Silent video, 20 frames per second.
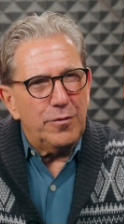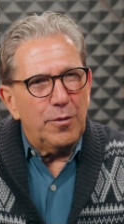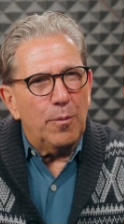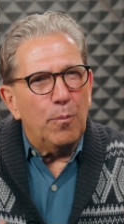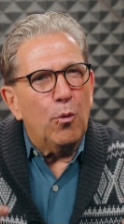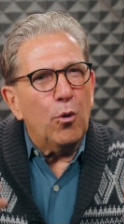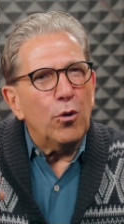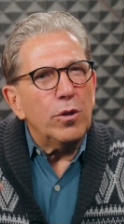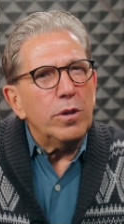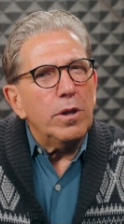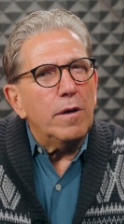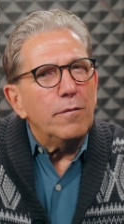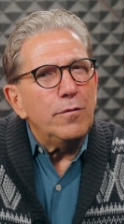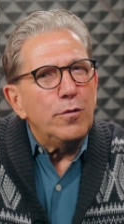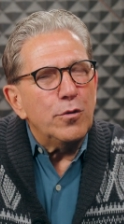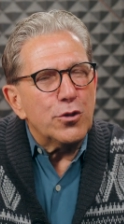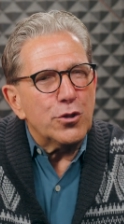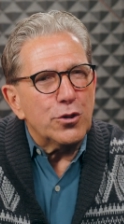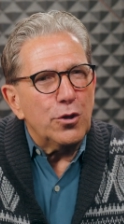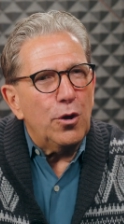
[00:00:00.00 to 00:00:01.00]
The more love
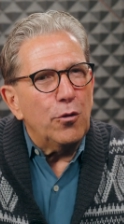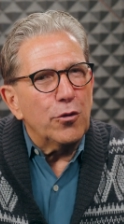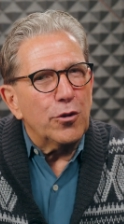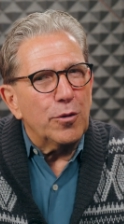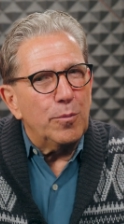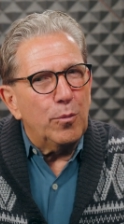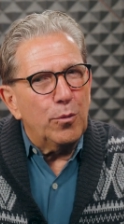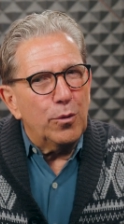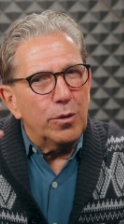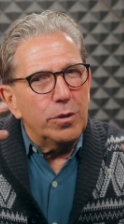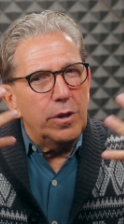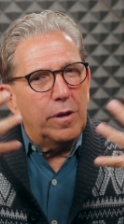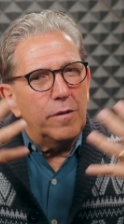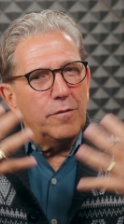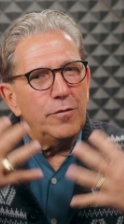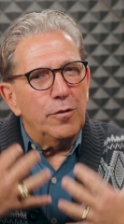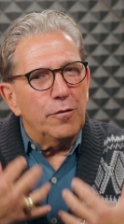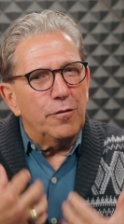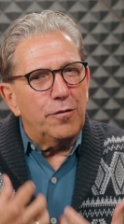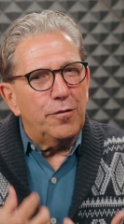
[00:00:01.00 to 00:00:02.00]
you show, the more
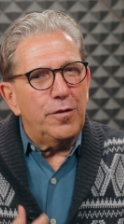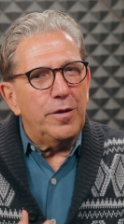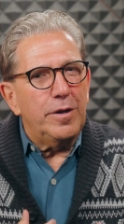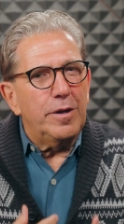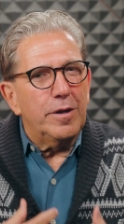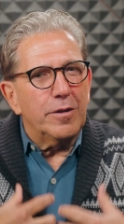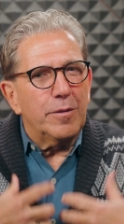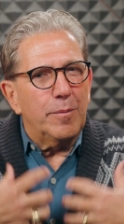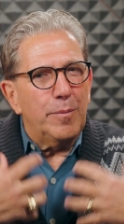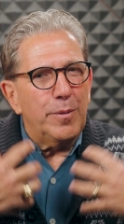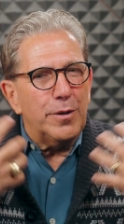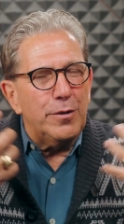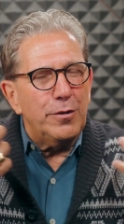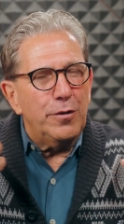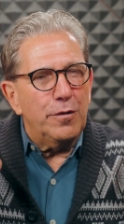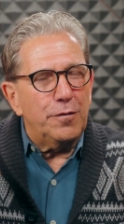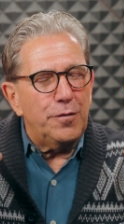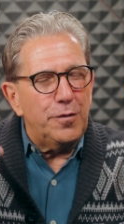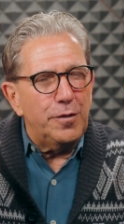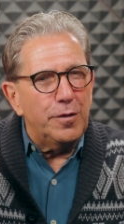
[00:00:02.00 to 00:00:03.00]
love you'll feel, the better
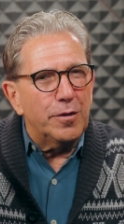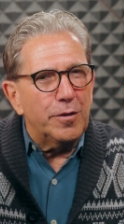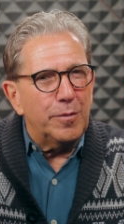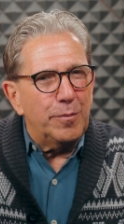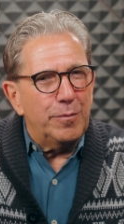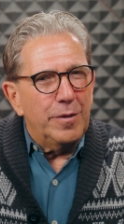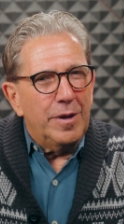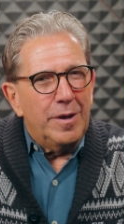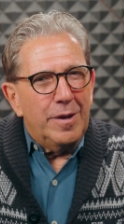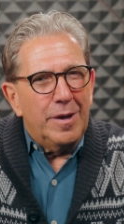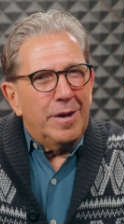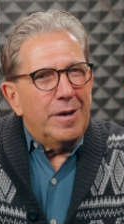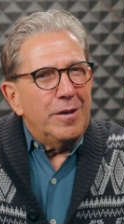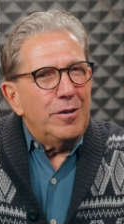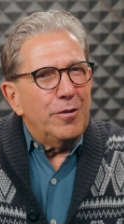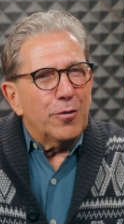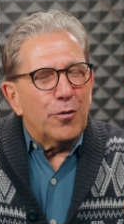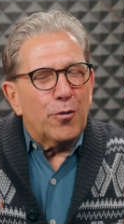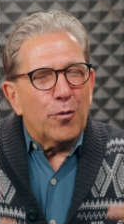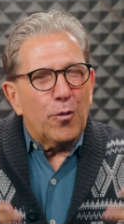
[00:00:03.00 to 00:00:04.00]
you'll feel, the,
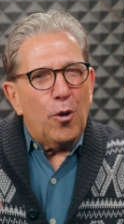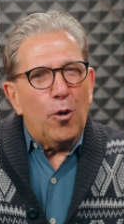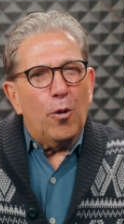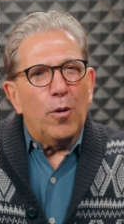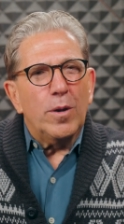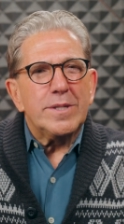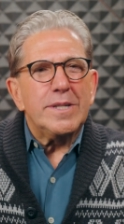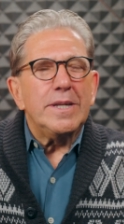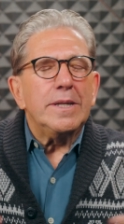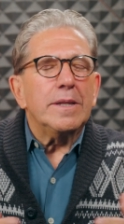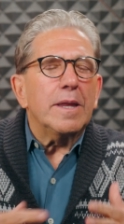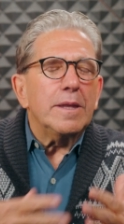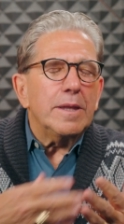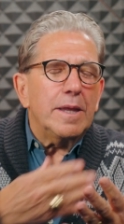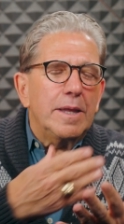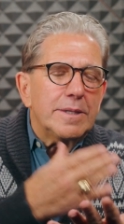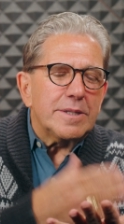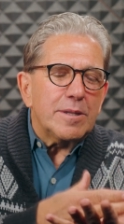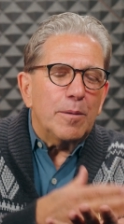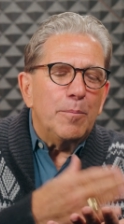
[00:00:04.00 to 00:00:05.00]
you'll grow. See,
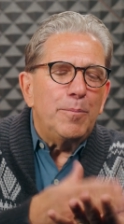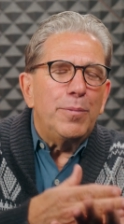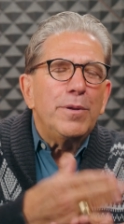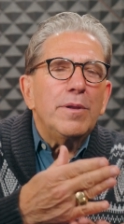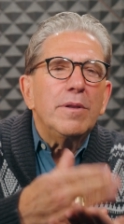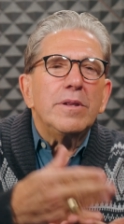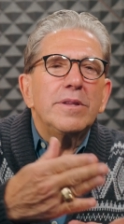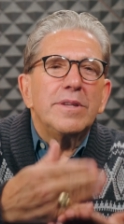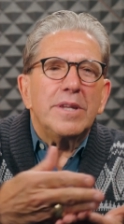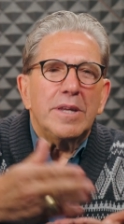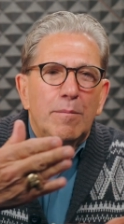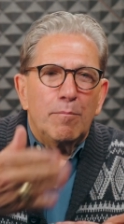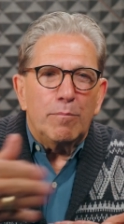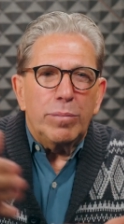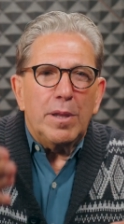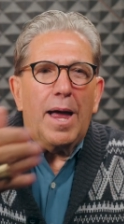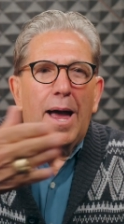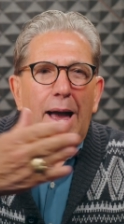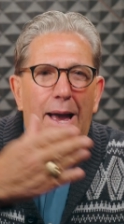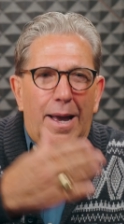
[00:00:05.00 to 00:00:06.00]
it's a building
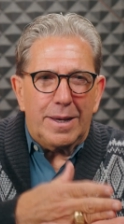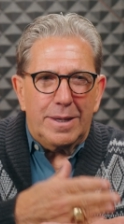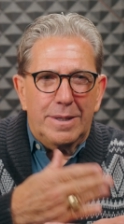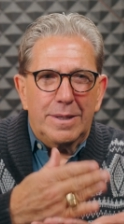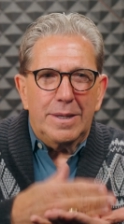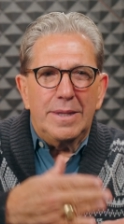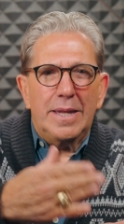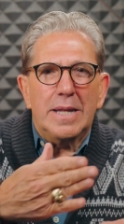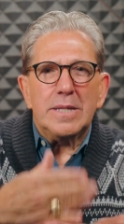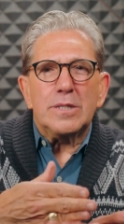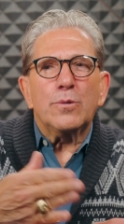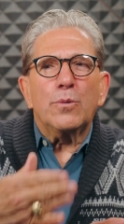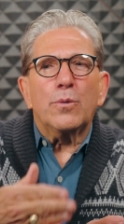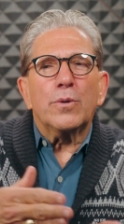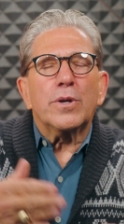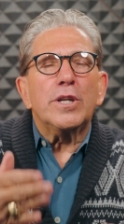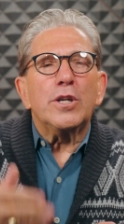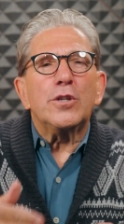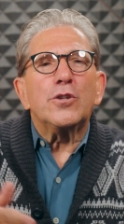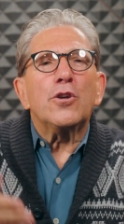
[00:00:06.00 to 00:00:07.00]
block. And that's what
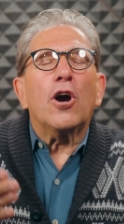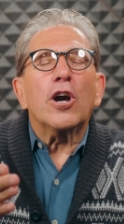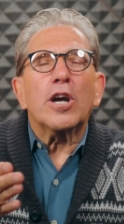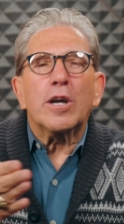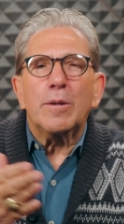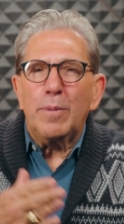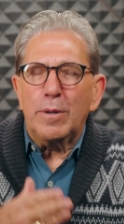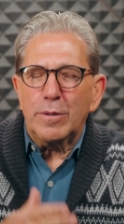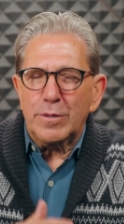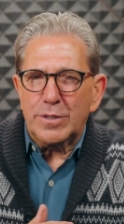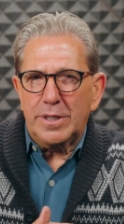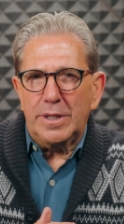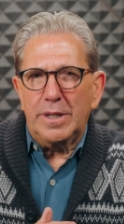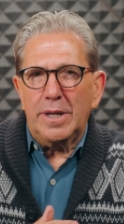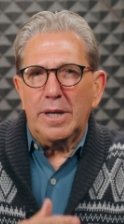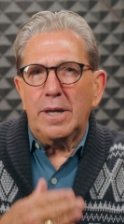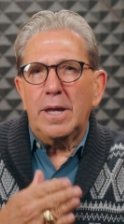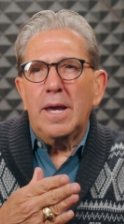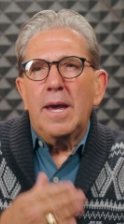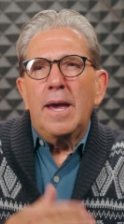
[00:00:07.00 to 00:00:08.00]
we're going to talk about
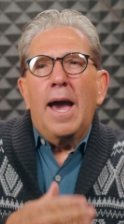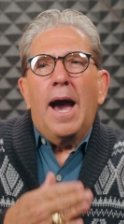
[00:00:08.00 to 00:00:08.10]
today.